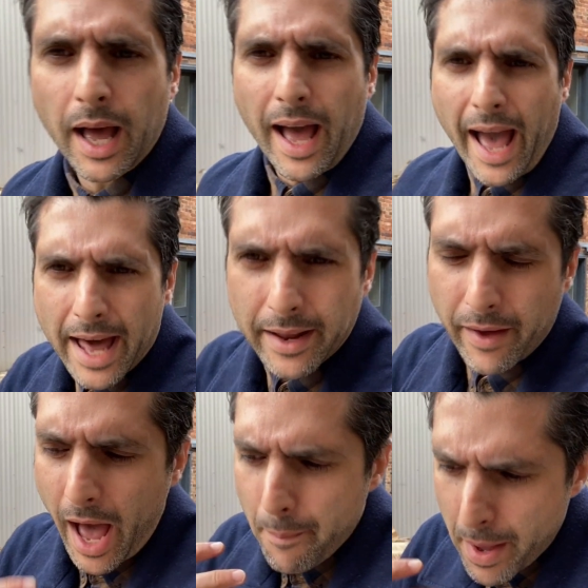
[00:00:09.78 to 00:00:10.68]

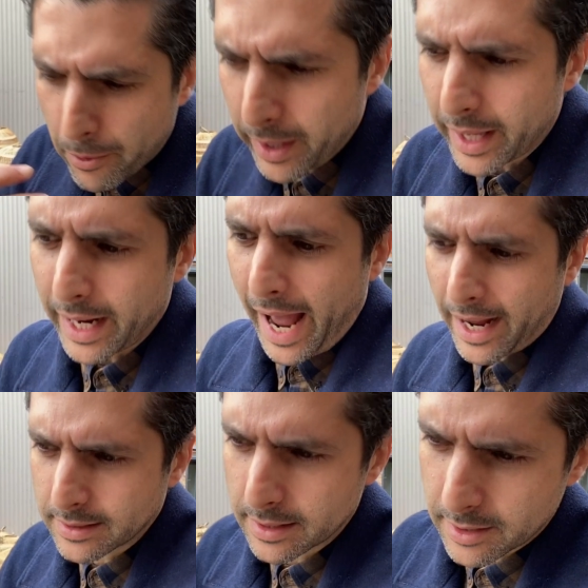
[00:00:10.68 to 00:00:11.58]
how people can get
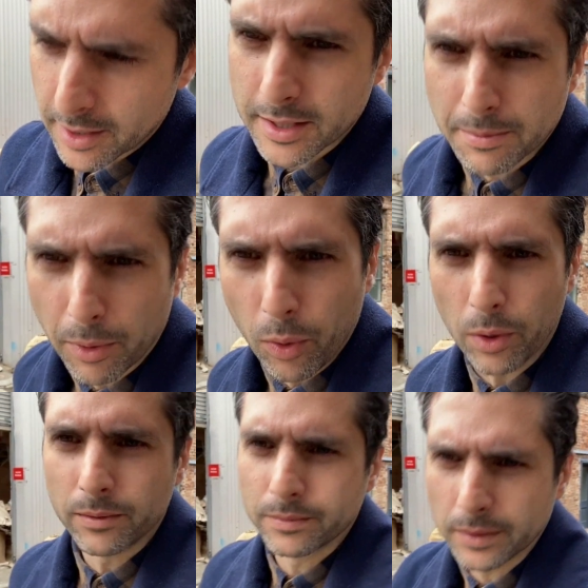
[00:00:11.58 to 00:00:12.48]
access to the support,
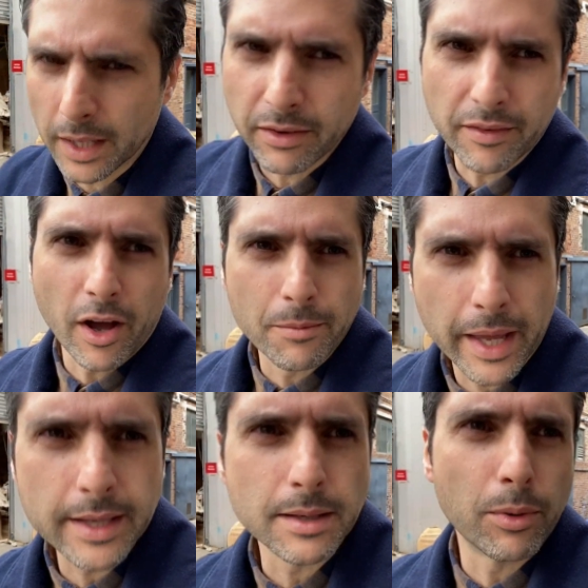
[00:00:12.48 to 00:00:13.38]
level of home
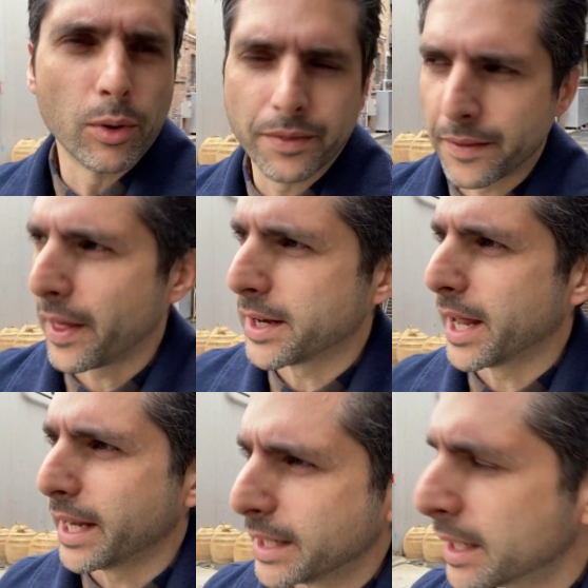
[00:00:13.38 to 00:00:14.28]
care support that they
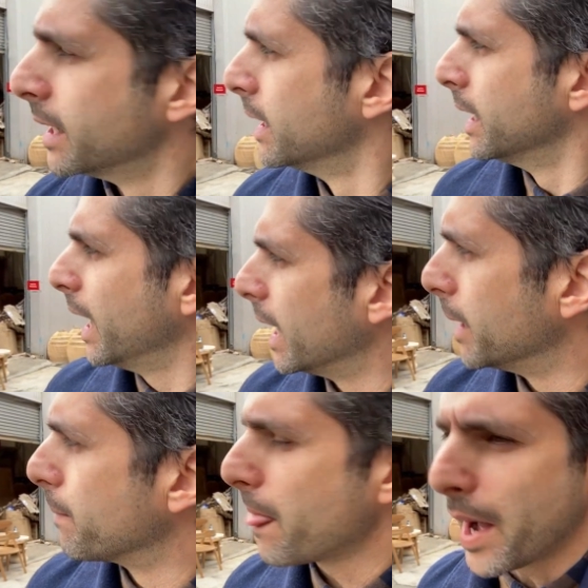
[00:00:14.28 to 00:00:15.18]
need.
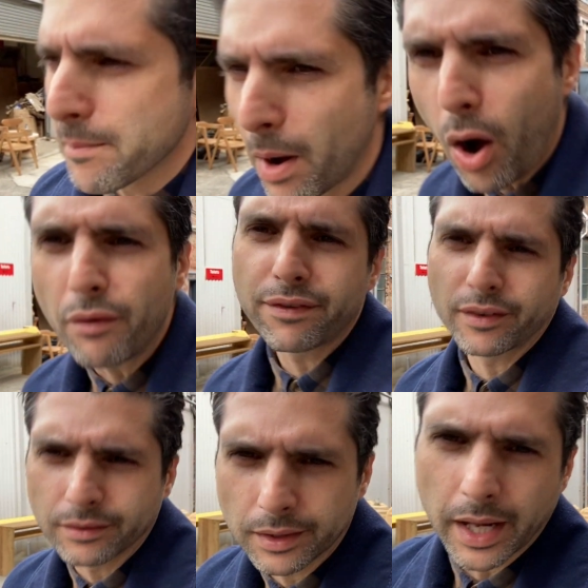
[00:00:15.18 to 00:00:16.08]
I'm
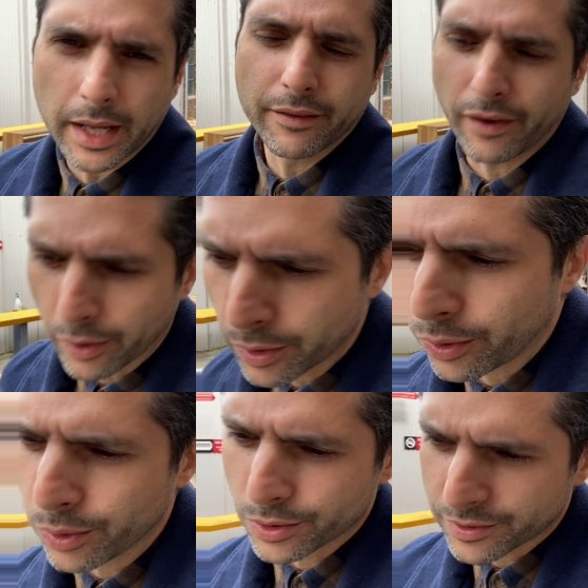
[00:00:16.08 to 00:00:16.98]
often getting phone
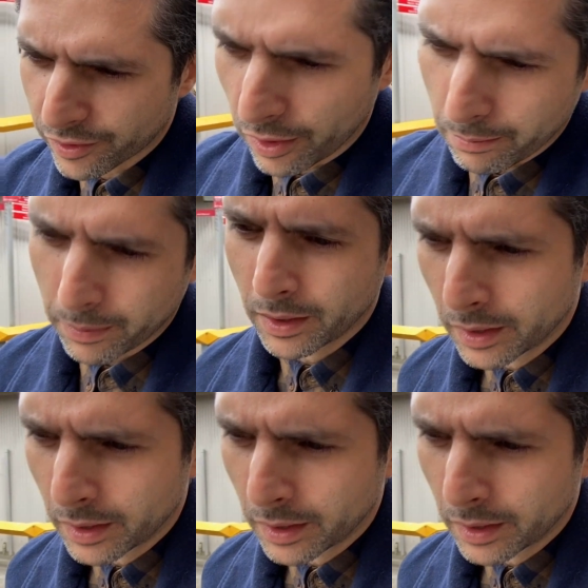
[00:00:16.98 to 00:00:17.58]
calls from